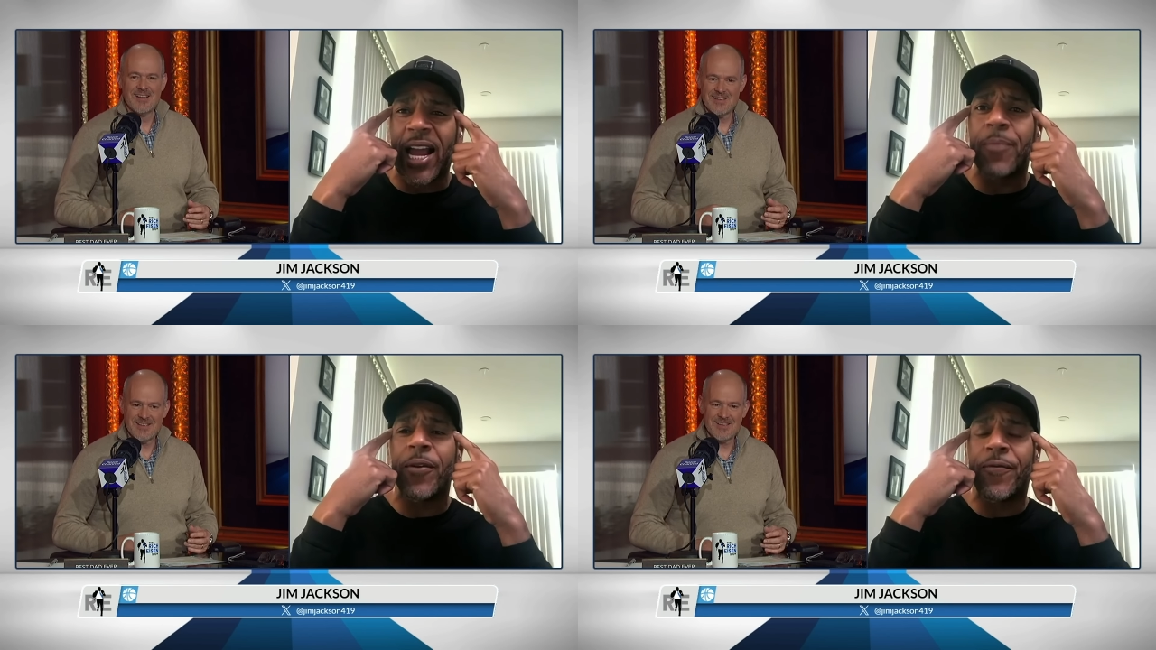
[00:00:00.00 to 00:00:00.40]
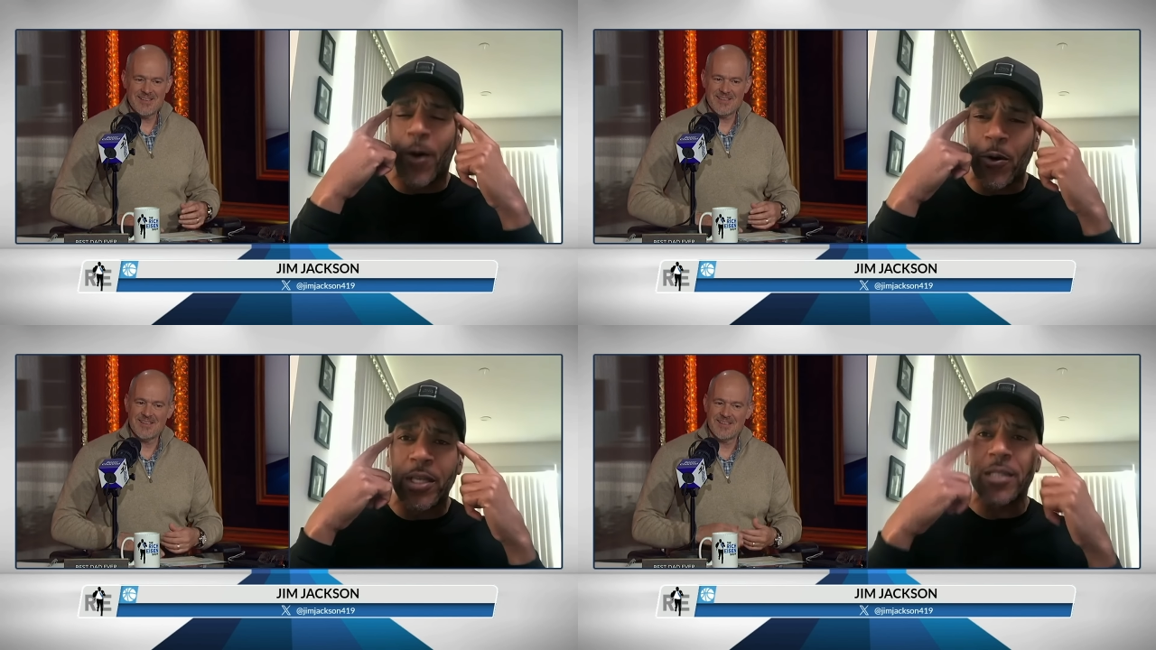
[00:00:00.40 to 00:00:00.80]
Speaker 1: I got to be
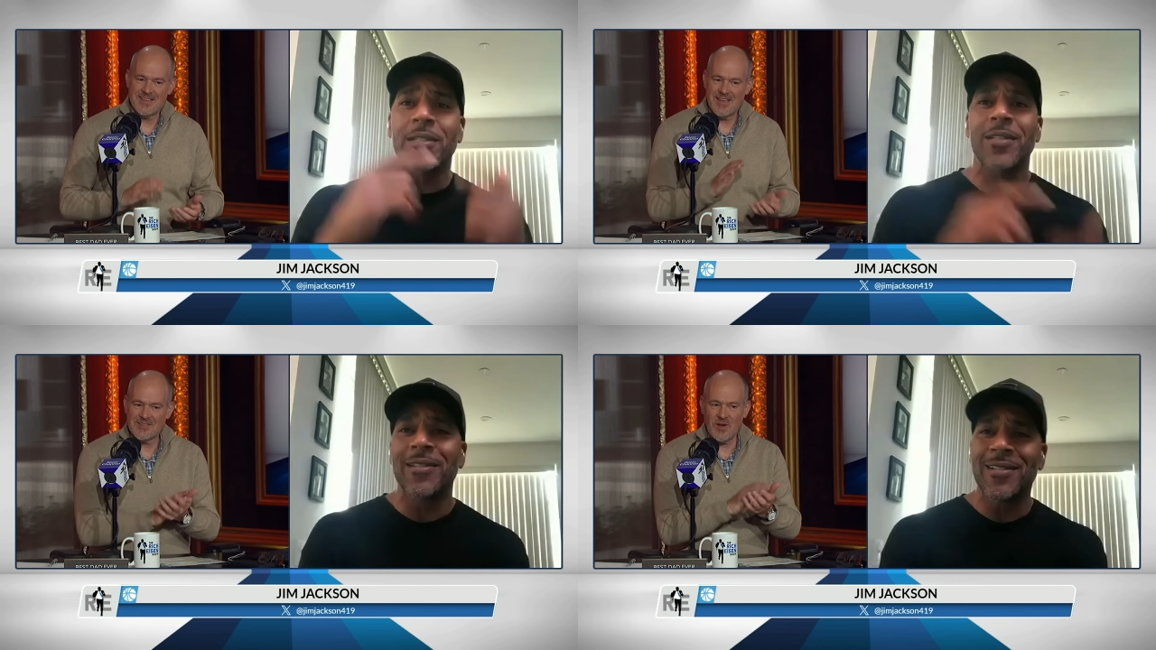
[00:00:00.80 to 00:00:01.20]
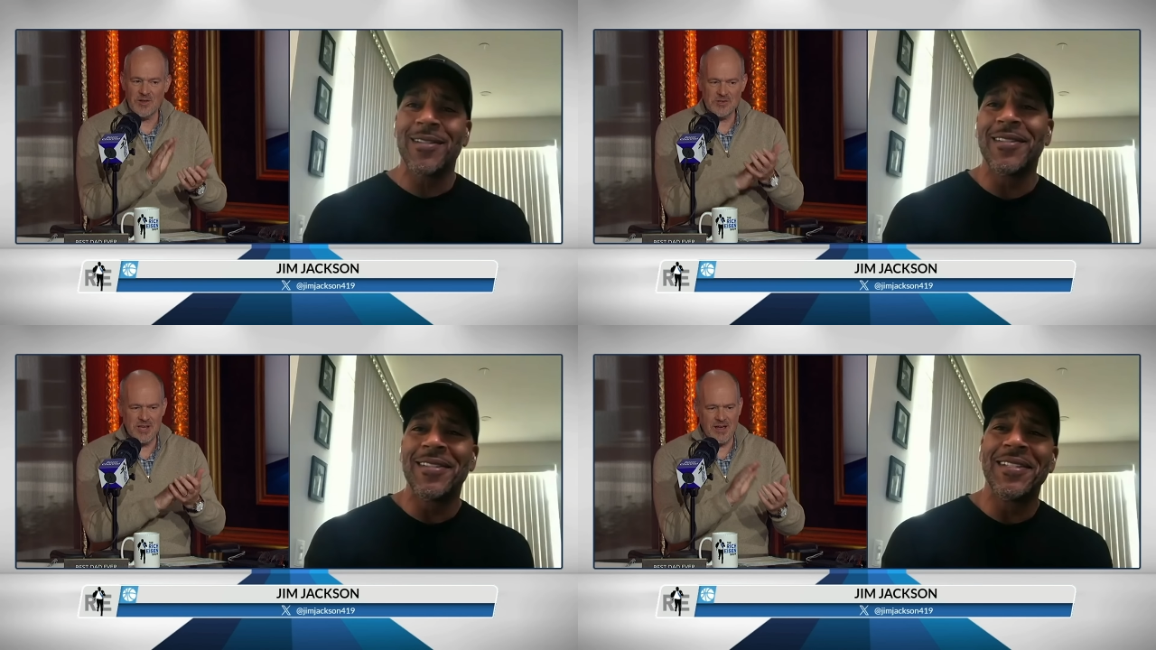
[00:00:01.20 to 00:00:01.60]
focused. He's
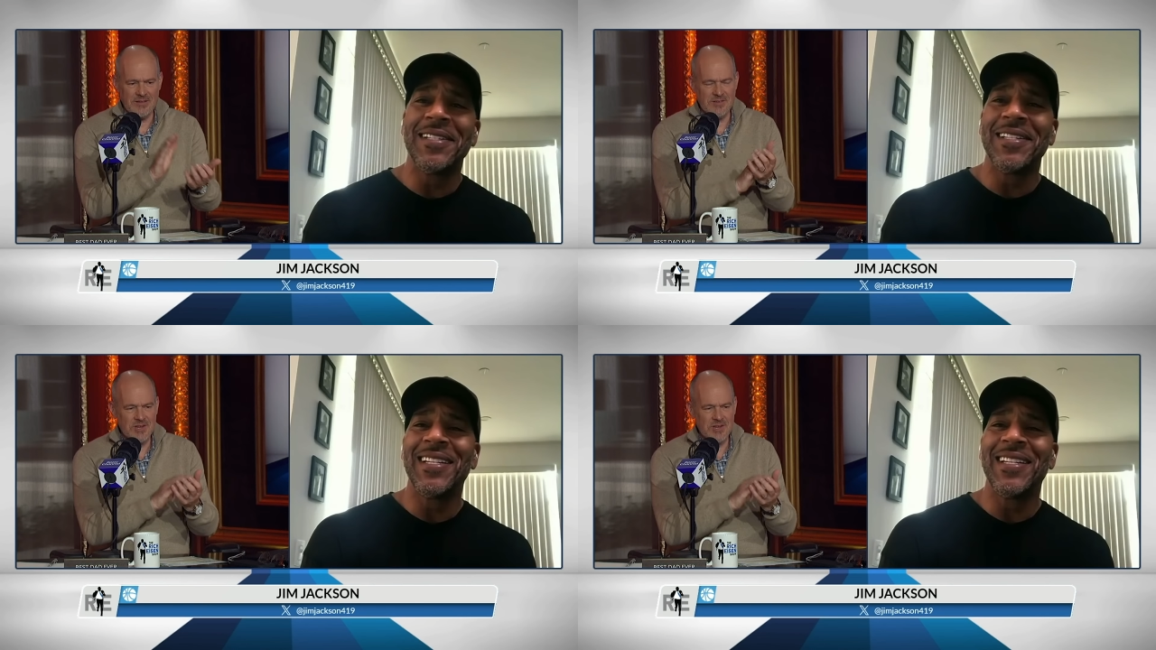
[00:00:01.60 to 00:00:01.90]
all set.